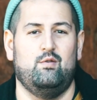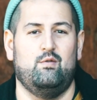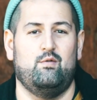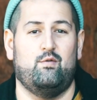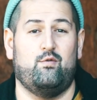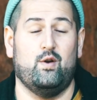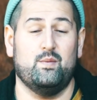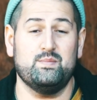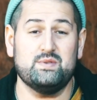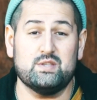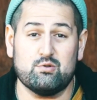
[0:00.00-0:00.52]

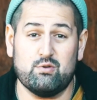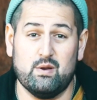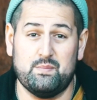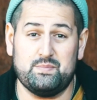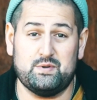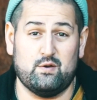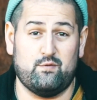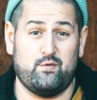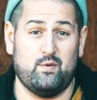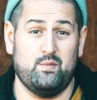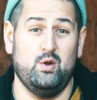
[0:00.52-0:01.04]
from
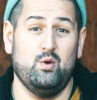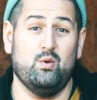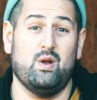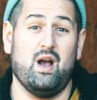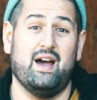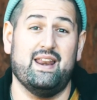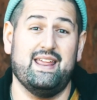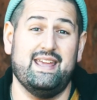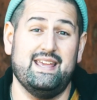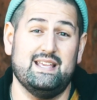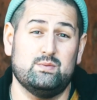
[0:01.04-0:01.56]
Scripture, from who
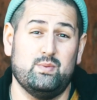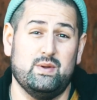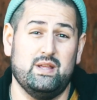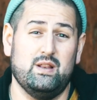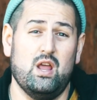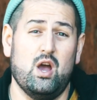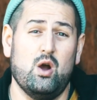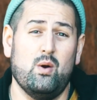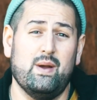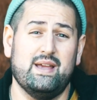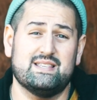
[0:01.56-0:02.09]
God is, we
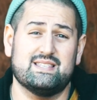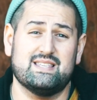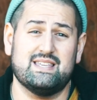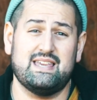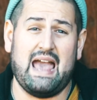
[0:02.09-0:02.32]
know His